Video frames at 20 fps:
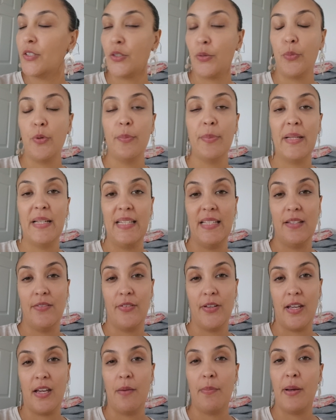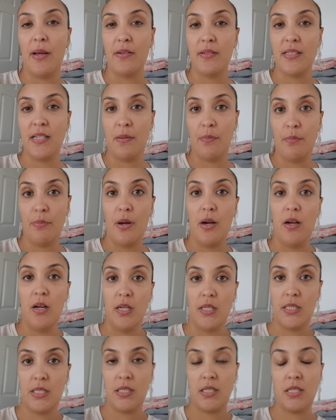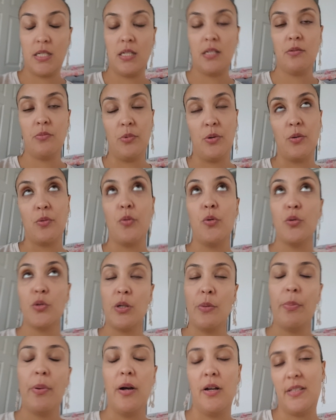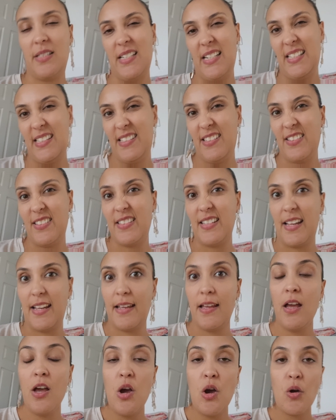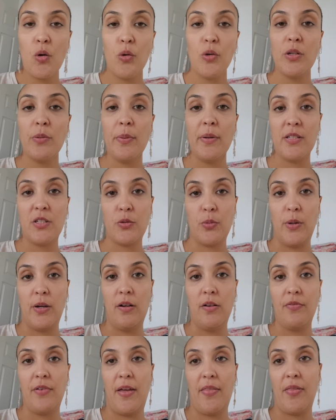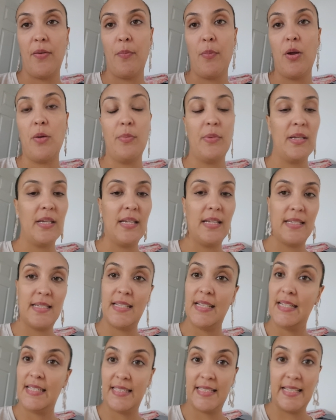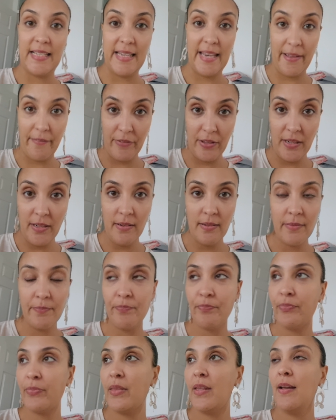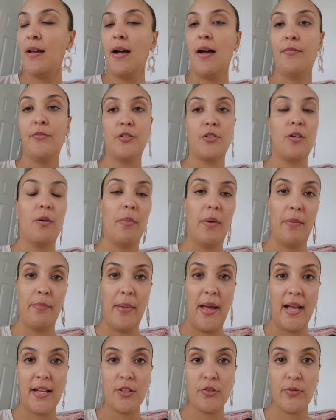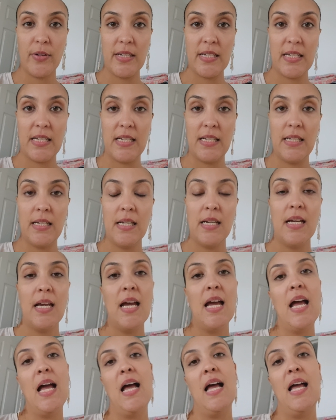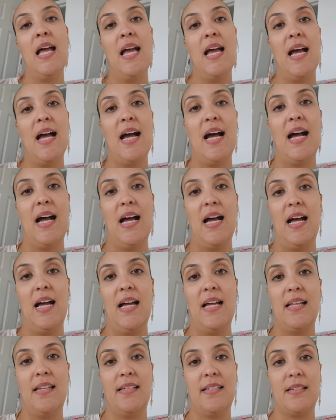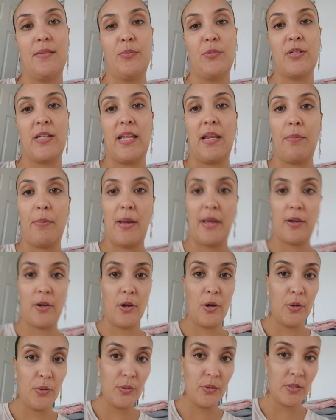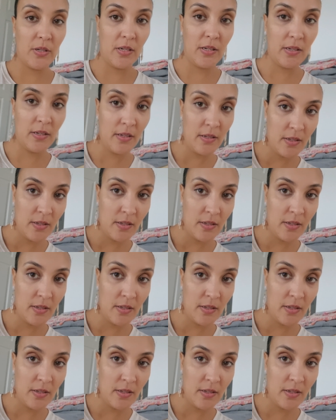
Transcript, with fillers: So we'll be leaving about 10 past, well, quarter past, let's just say, quarter past 12. At the moment, it is 11. I've just got my bags ready and I'm just getting my coat.